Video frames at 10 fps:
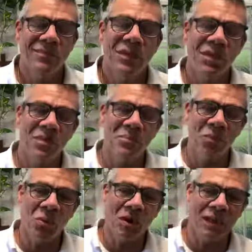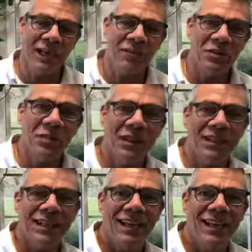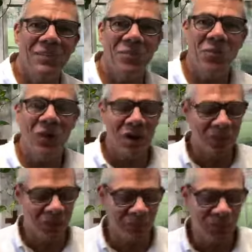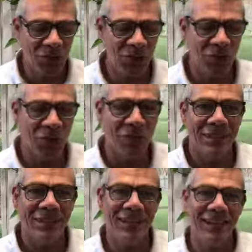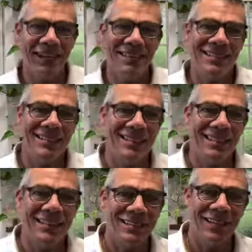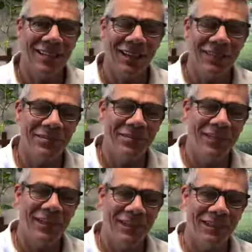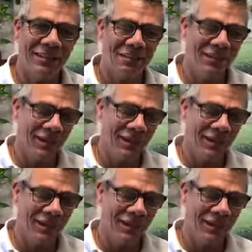Good morning, everybody, and welcome to today's Success Life Live.